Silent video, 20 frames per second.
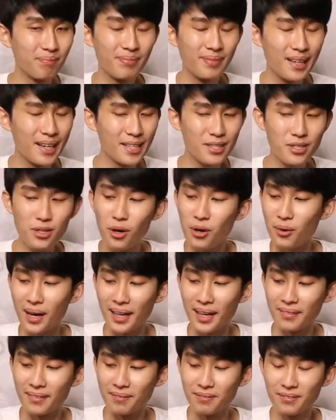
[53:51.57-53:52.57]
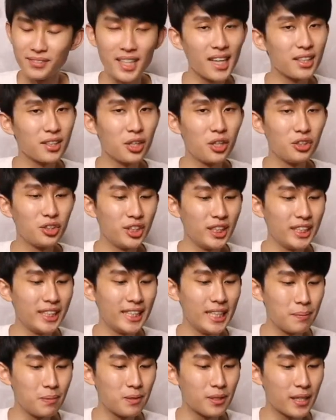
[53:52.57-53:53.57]
It's alright. Technology
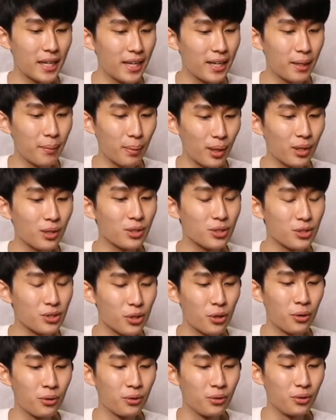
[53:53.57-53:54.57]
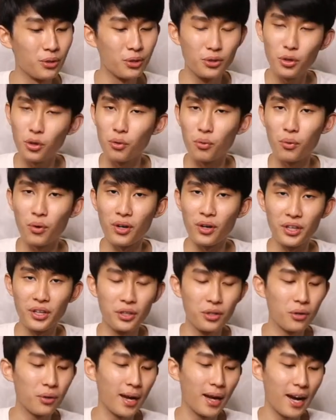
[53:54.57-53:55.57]
keeps getting better, so you don't worry. You
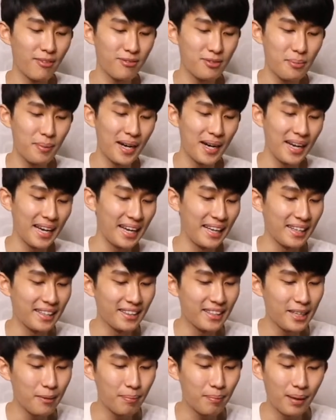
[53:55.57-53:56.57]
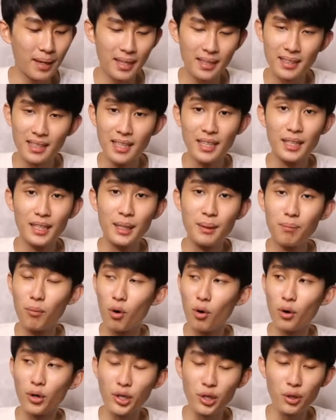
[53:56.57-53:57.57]
don't have to buy anything, but the
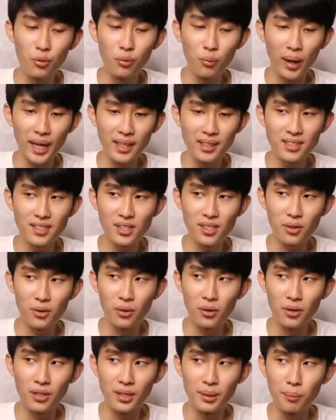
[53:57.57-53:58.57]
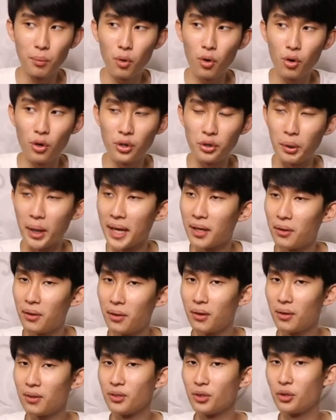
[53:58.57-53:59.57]
more you wait or the more you
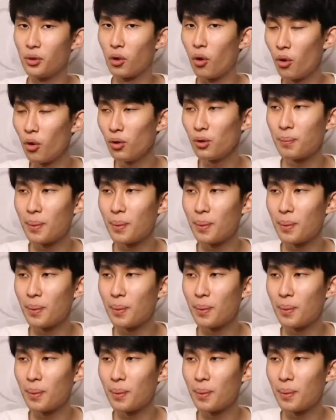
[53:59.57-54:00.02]
hold